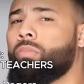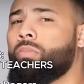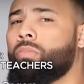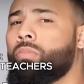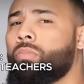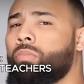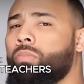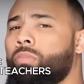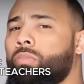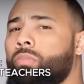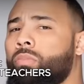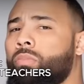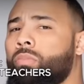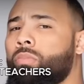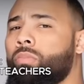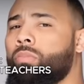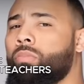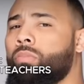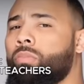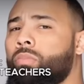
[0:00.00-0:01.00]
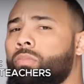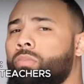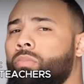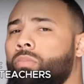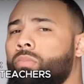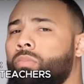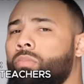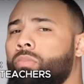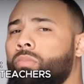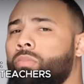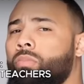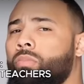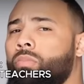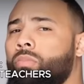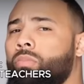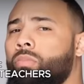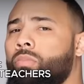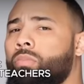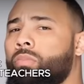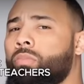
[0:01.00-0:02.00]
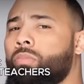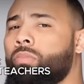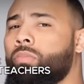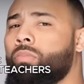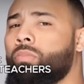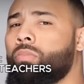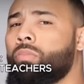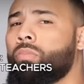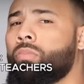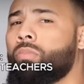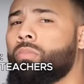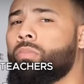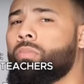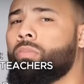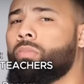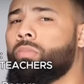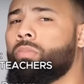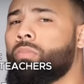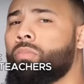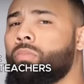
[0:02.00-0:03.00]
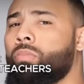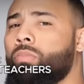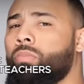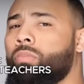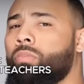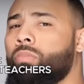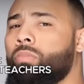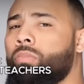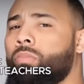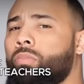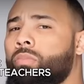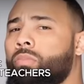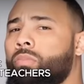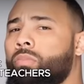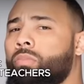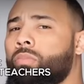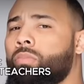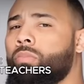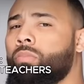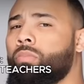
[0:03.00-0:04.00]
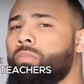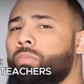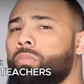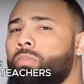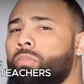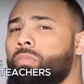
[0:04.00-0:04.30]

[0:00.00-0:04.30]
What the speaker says: (silent)